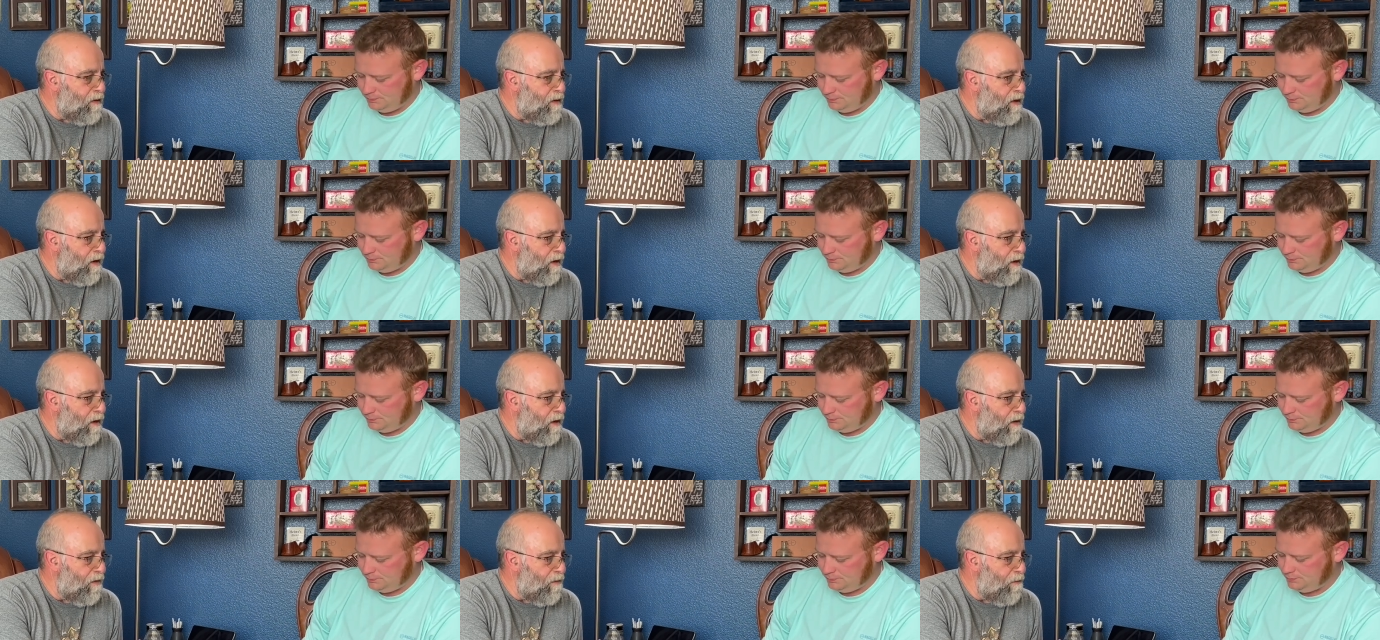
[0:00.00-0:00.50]

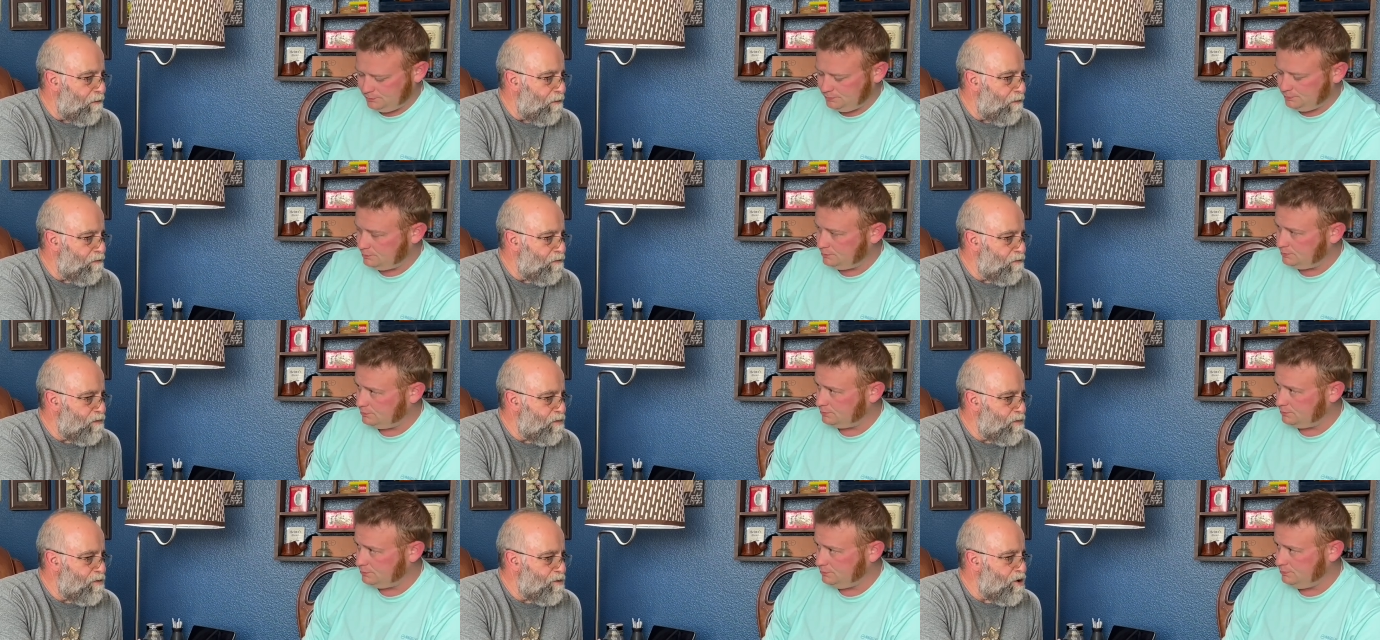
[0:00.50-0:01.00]
Speaker 1: the
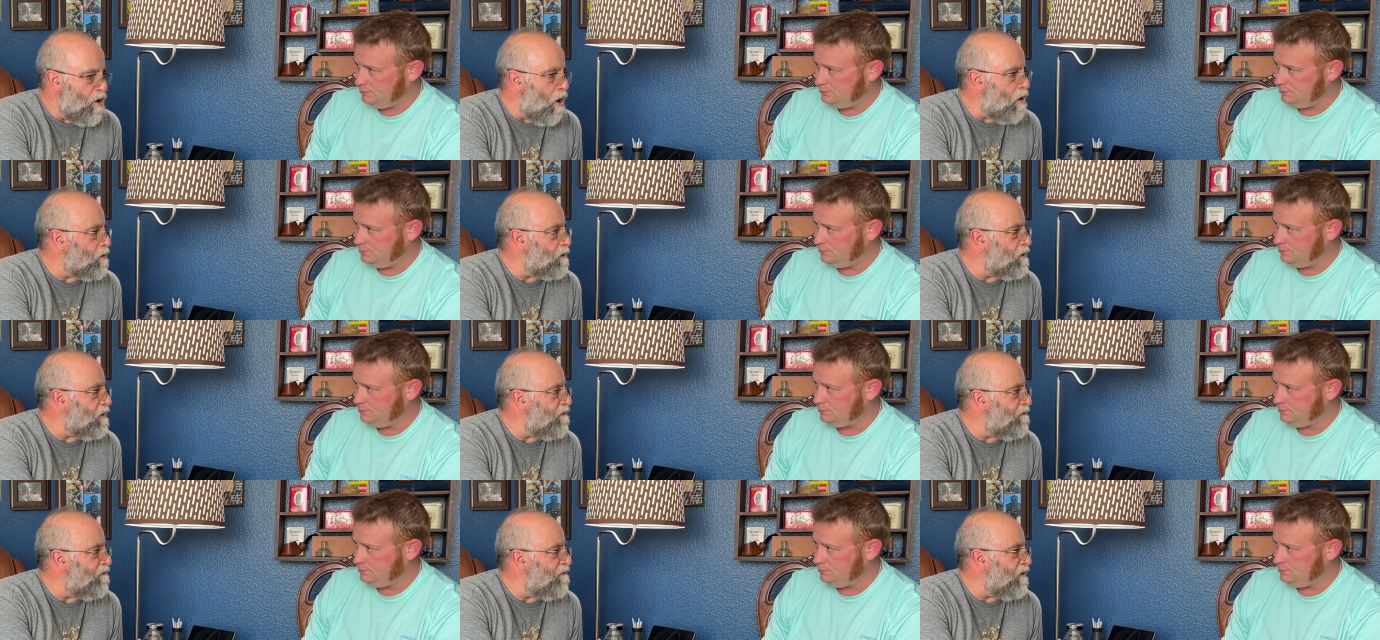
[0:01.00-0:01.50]

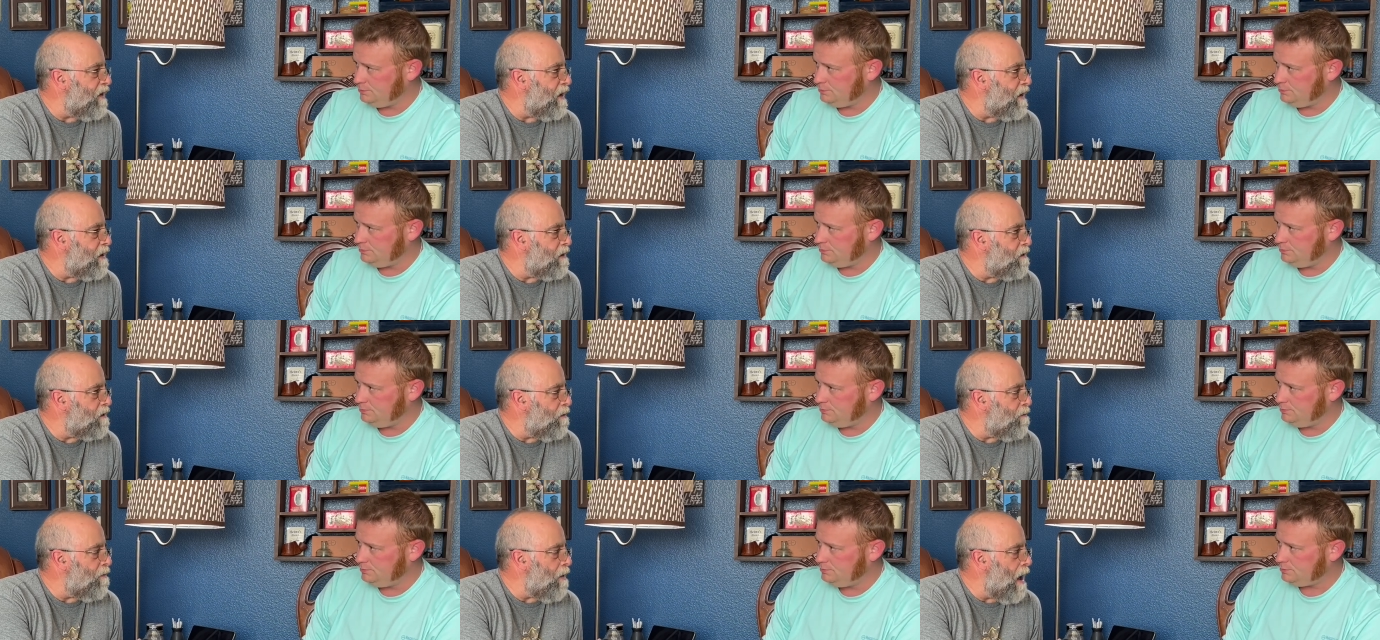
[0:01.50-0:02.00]
chocolate flake,
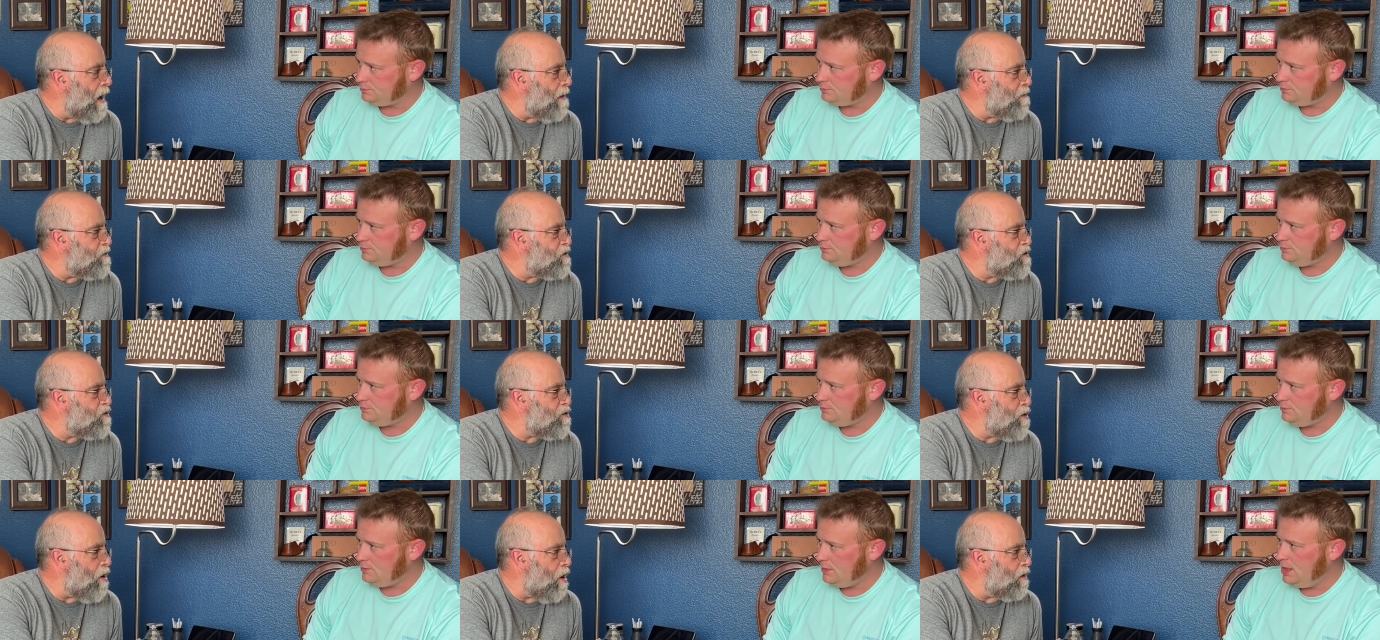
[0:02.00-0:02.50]
the Bob's
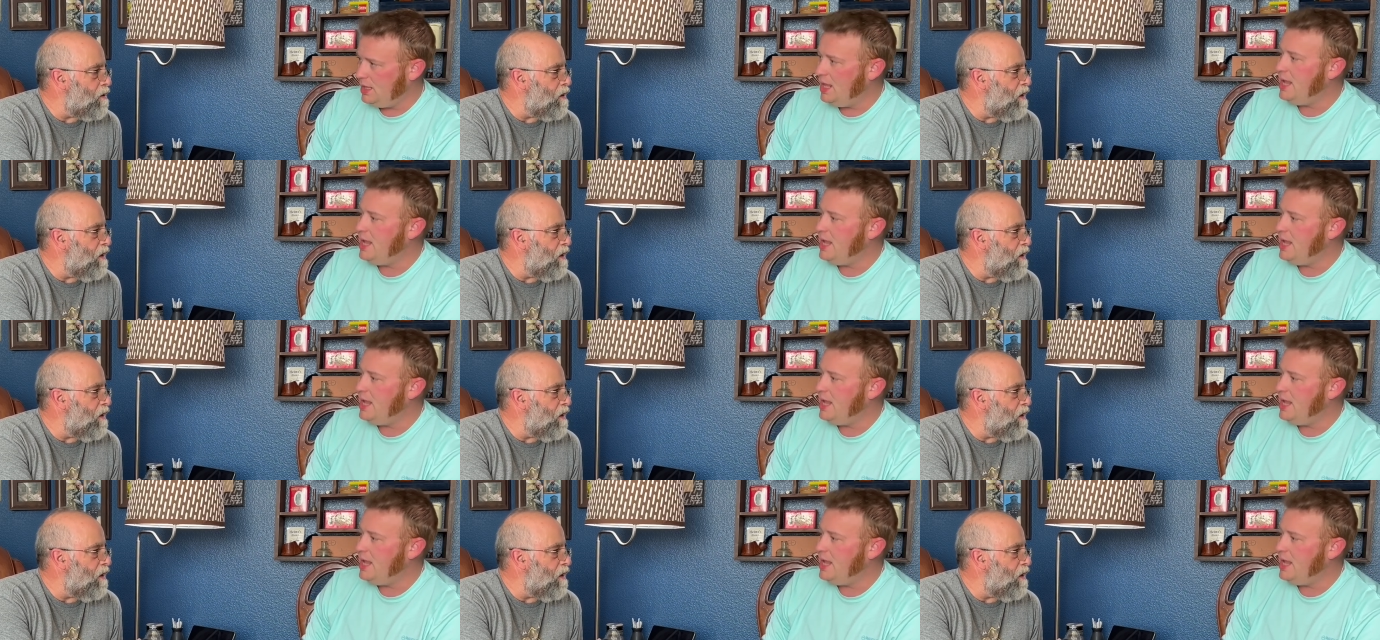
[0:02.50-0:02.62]
chocolate